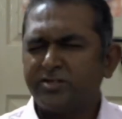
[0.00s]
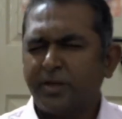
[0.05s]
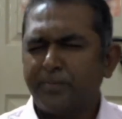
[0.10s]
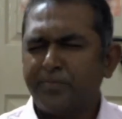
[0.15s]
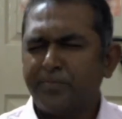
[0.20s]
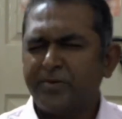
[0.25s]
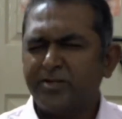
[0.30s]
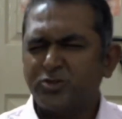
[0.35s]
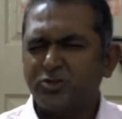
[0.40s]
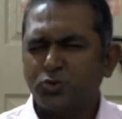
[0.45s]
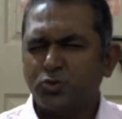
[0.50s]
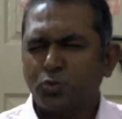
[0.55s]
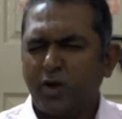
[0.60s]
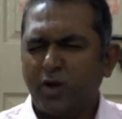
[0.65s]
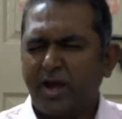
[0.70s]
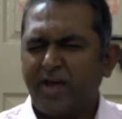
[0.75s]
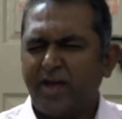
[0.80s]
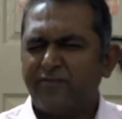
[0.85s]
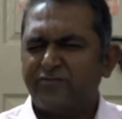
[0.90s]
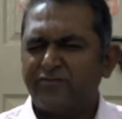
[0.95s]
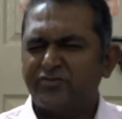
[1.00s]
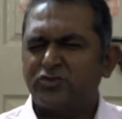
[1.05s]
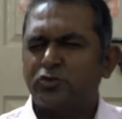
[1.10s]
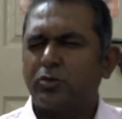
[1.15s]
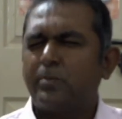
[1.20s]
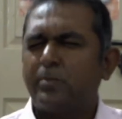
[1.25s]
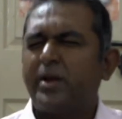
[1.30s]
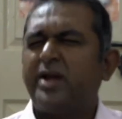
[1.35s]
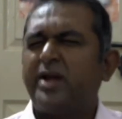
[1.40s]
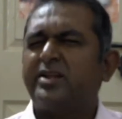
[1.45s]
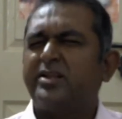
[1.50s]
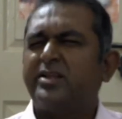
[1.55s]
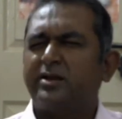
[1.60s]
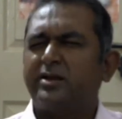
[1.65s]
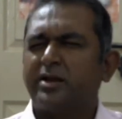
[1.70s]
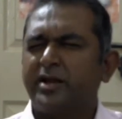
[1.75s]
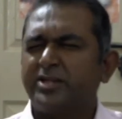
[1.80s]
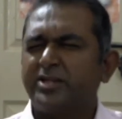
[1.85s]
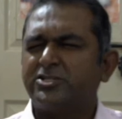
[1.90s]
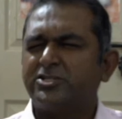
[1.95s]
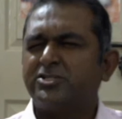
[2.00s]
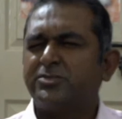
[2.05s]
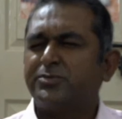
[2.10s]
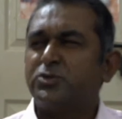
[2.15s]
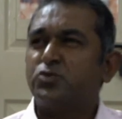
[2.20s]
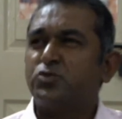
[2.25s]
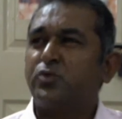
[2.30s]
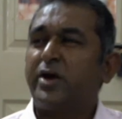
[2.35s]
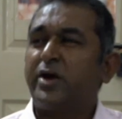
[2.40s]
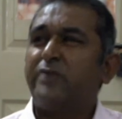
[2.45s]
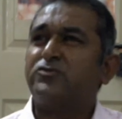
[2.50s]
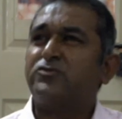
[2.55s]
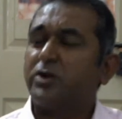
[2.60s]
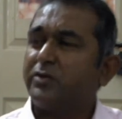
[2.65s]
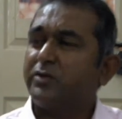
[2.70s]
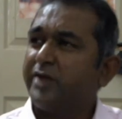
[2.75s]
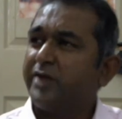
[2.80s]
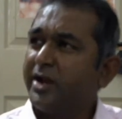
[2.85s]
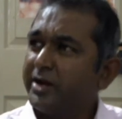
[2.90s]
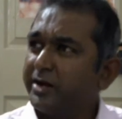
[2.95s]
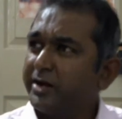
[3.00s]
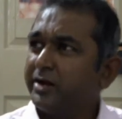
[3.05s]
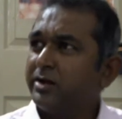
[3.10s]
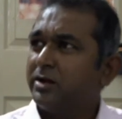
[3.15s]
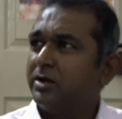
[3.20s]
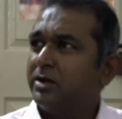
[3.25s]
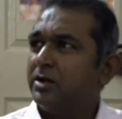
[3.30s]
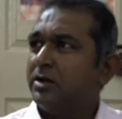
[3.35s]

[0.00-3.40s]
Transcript: MP's wife's romantic relationship with his wife sort of ended,